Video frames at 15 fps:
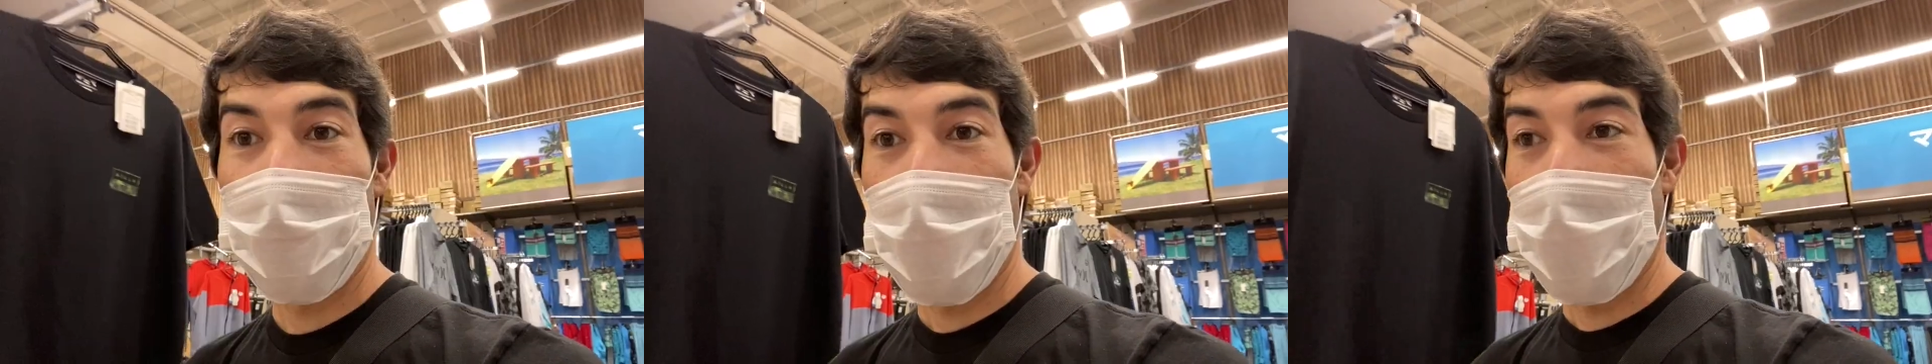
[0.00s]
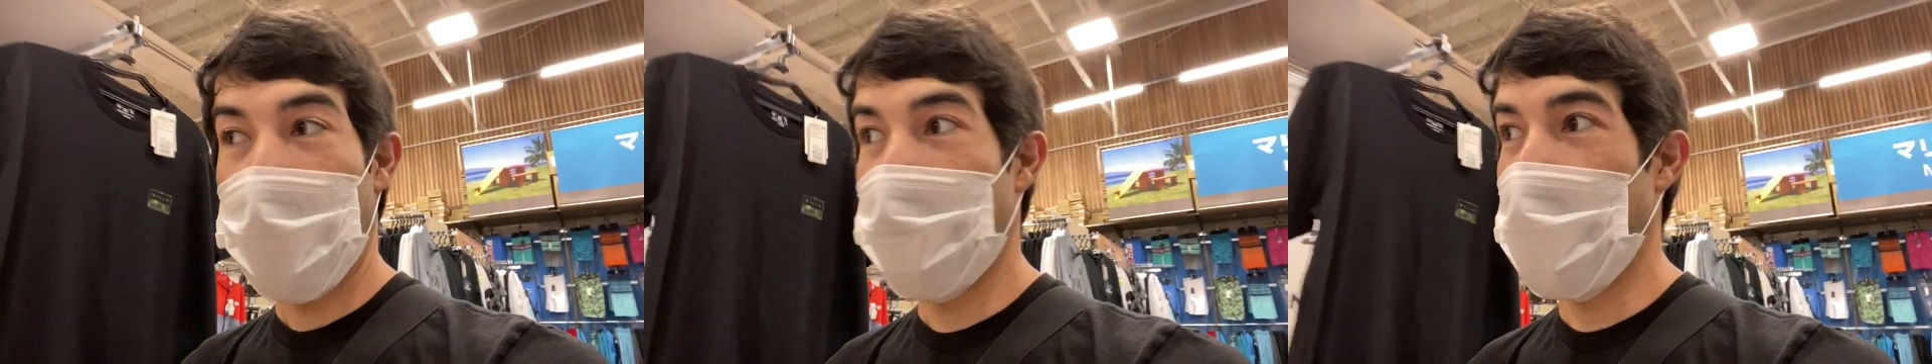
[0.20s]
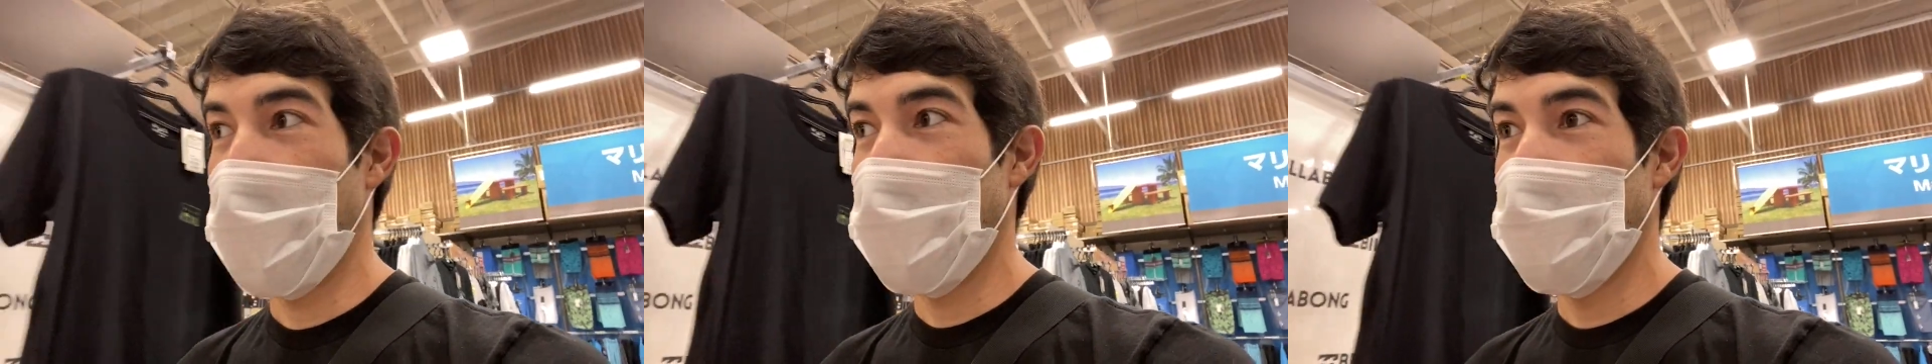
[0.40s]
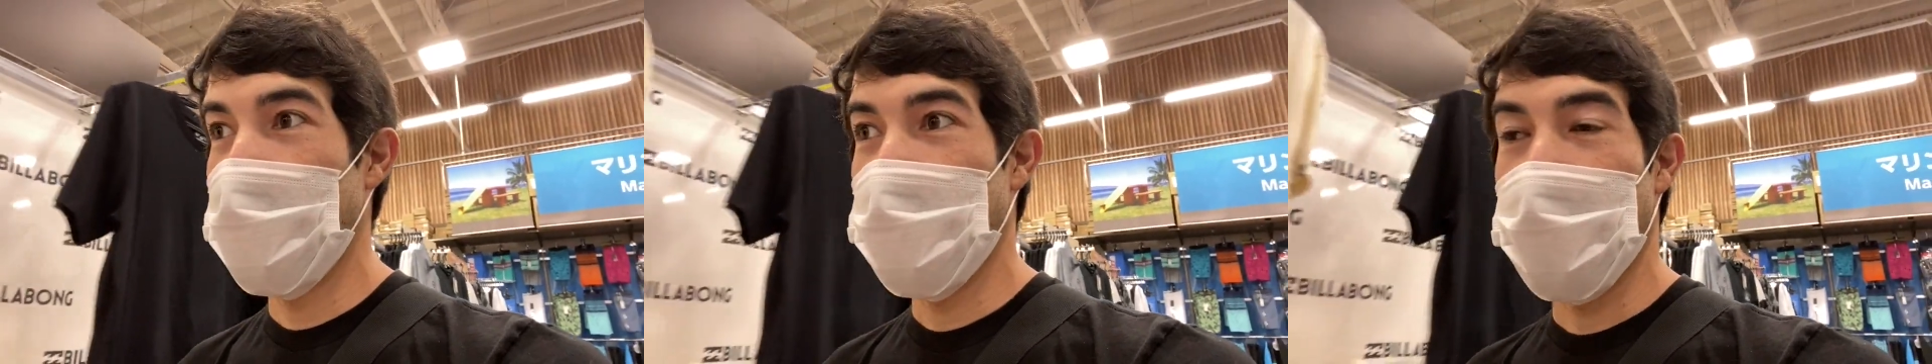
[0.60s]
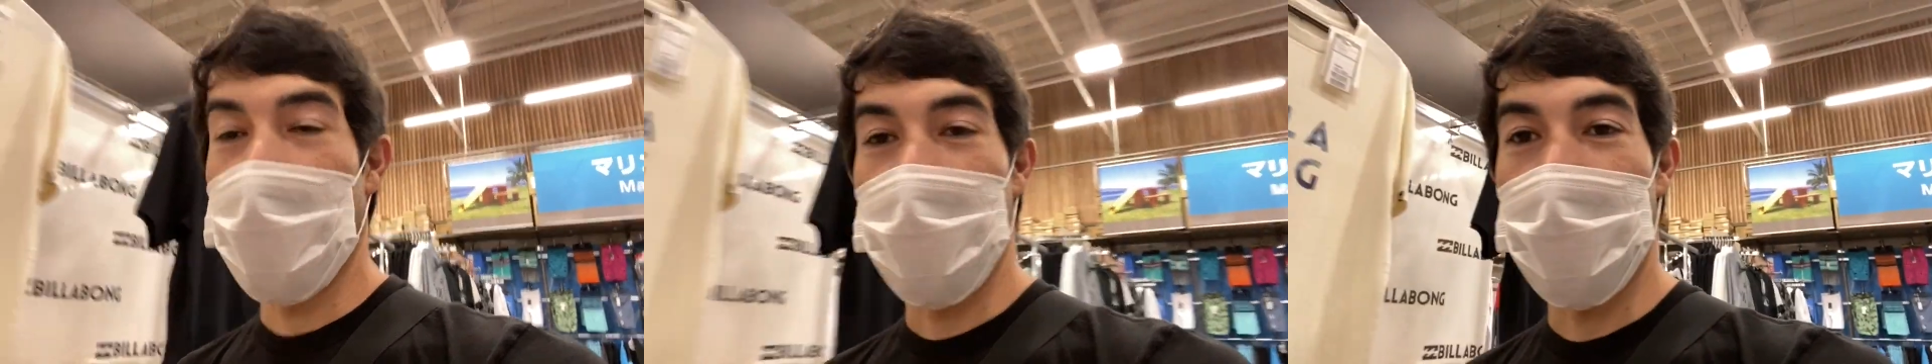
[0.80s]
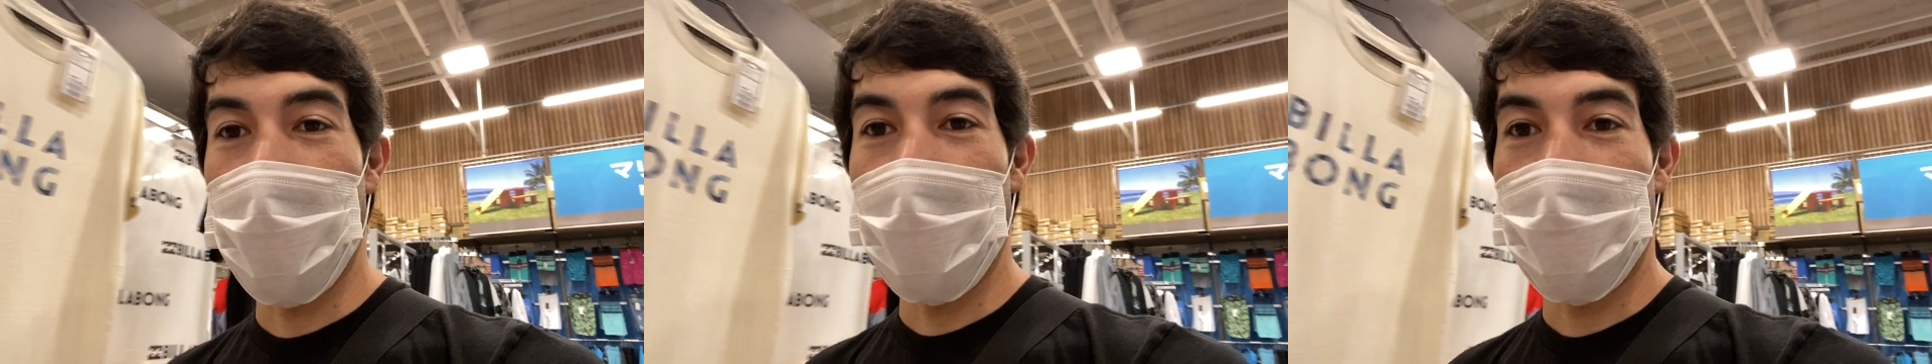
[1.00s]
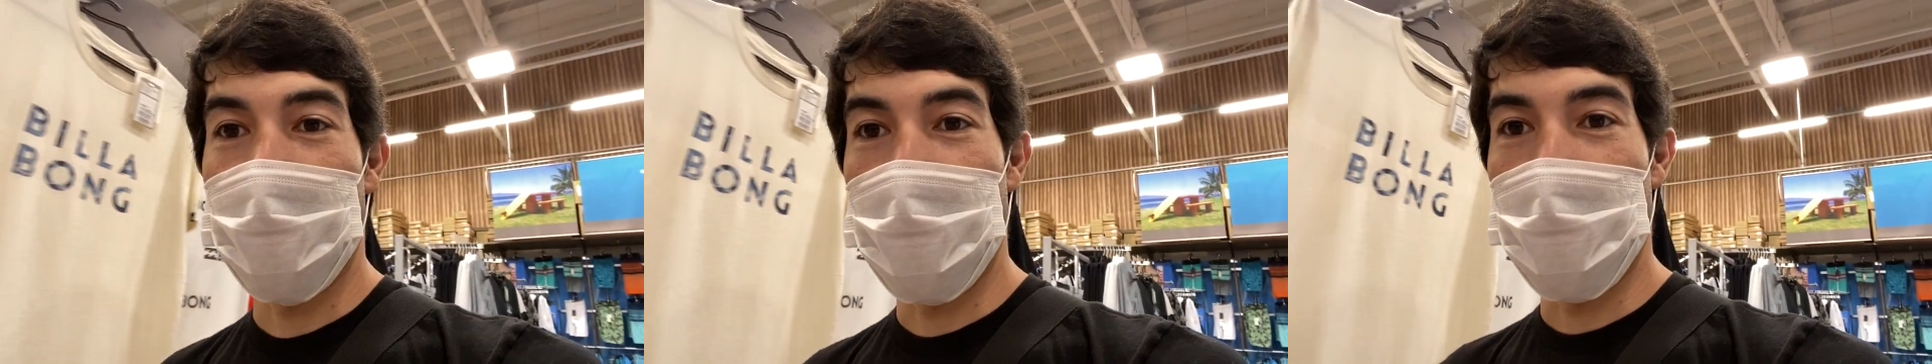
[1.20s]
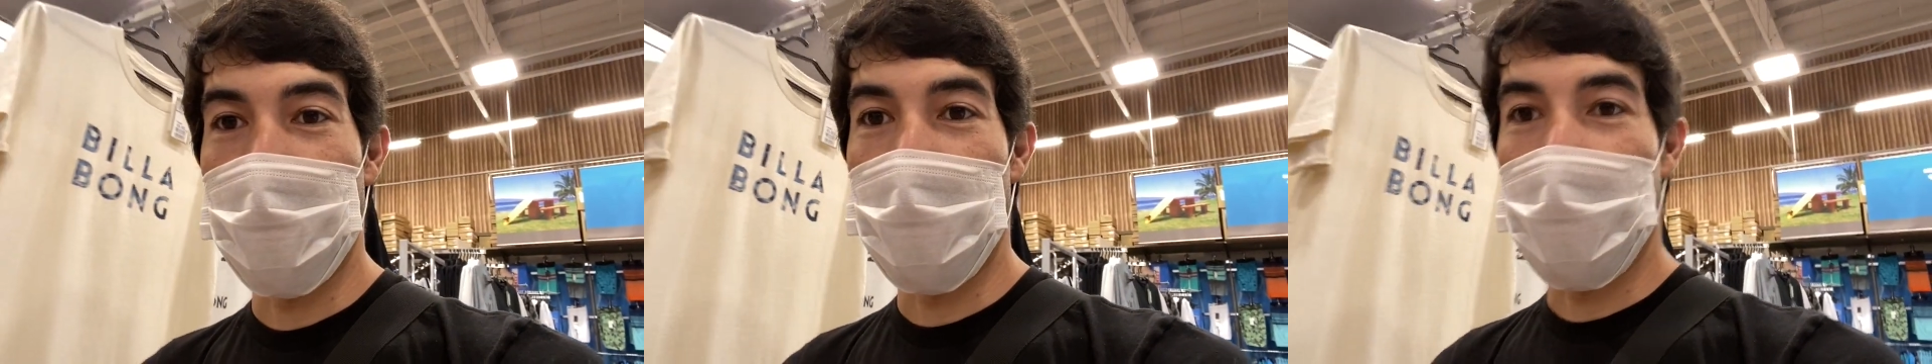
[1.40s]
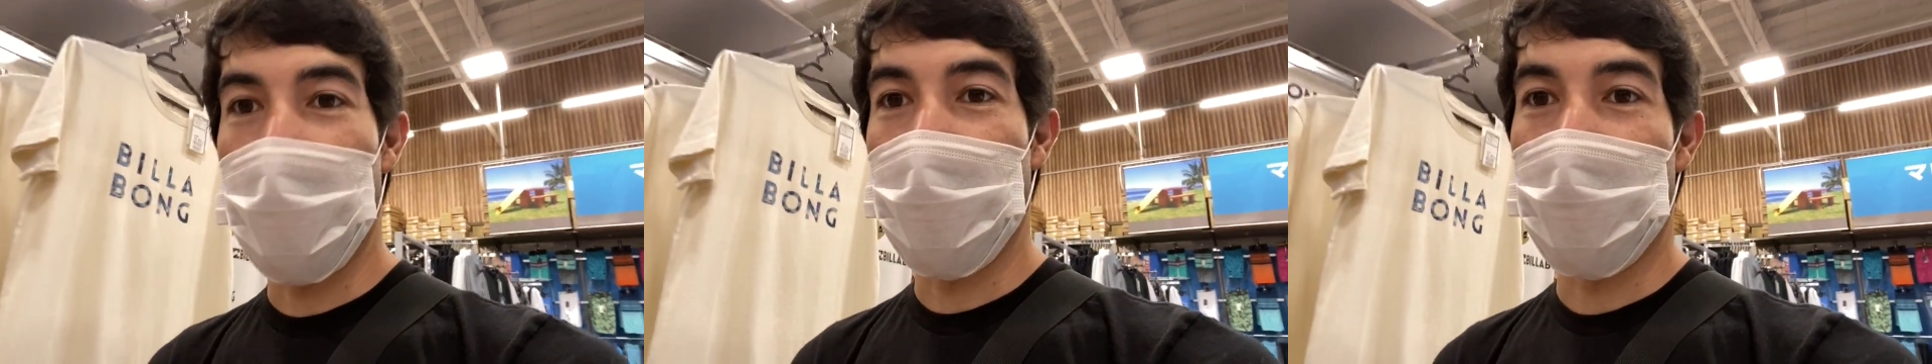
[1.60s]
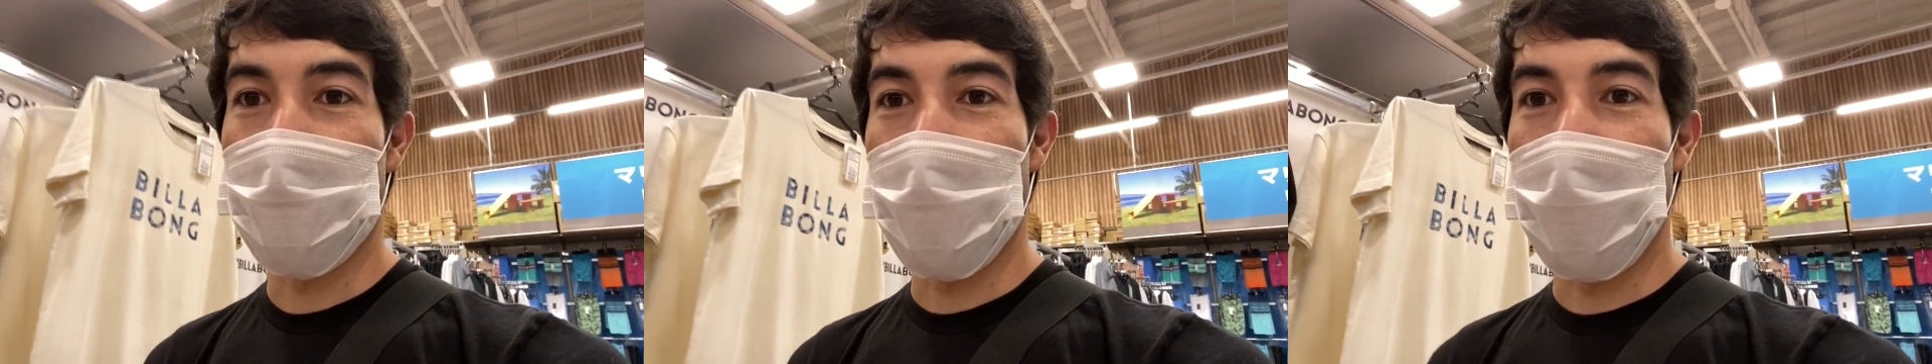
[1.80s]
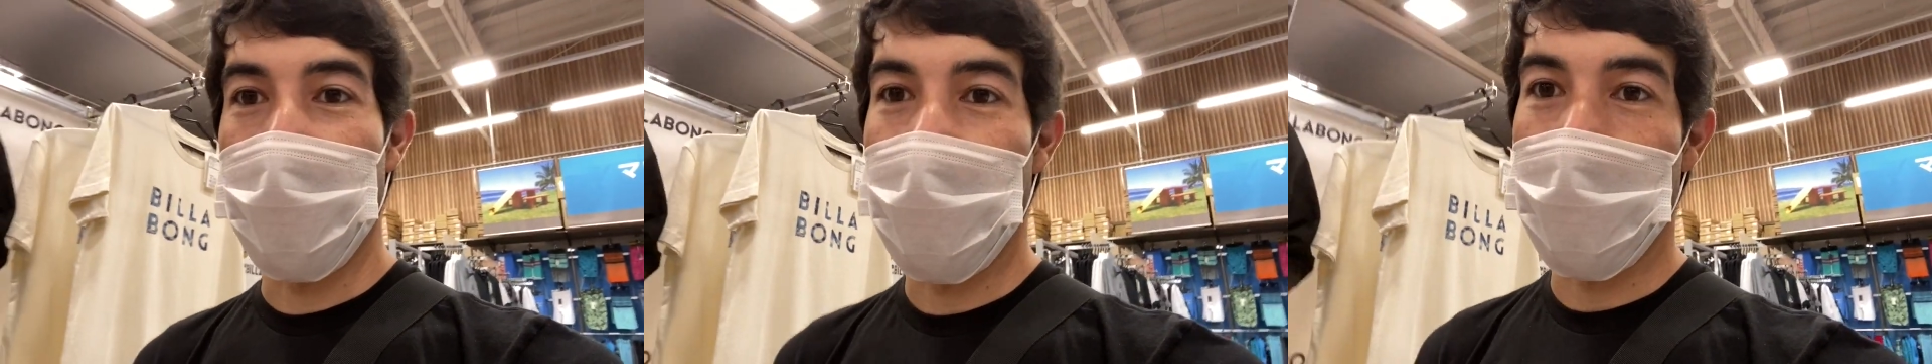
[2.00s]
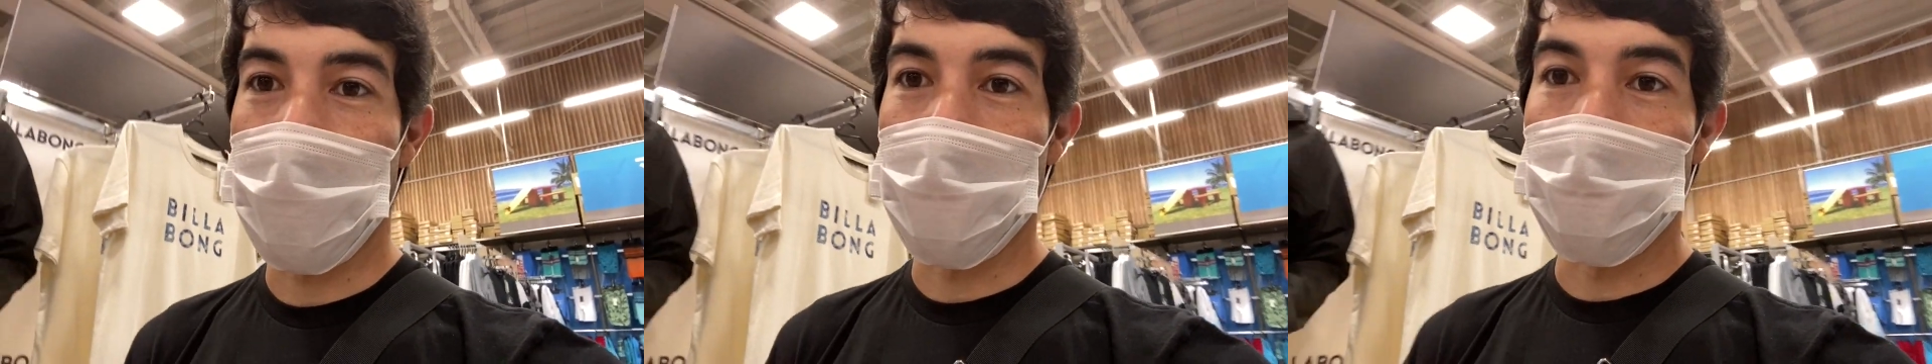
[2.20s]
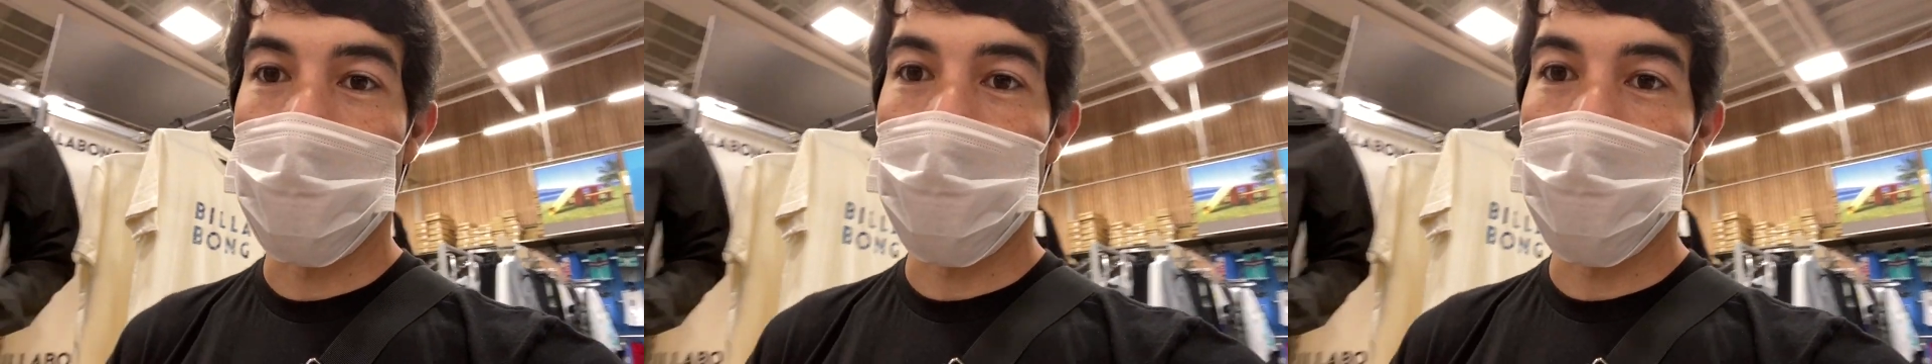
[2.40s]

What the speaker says: Anyway, guys, that's it. We were just here to buy Kit some